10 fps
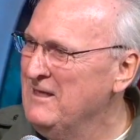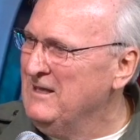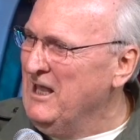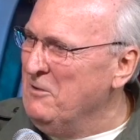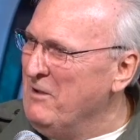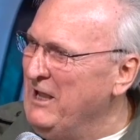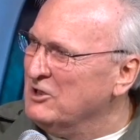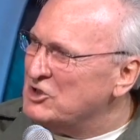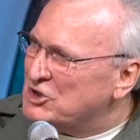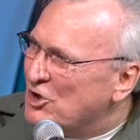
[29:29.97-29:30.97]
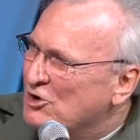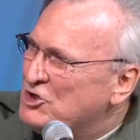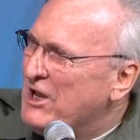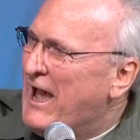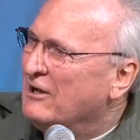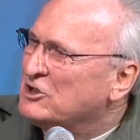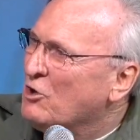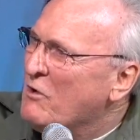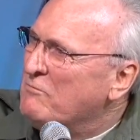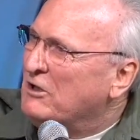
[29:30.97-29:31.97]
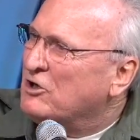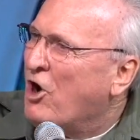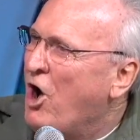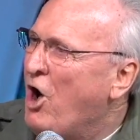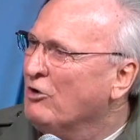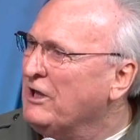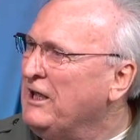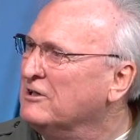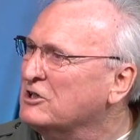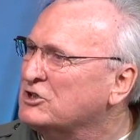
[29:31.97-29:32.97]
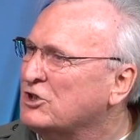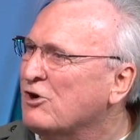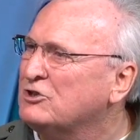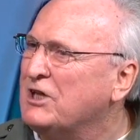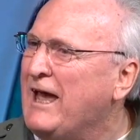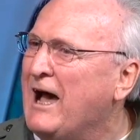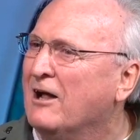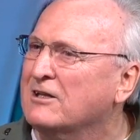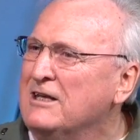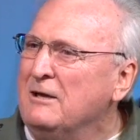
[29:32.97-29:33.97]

Amen. To search out. So we've been called in to search out.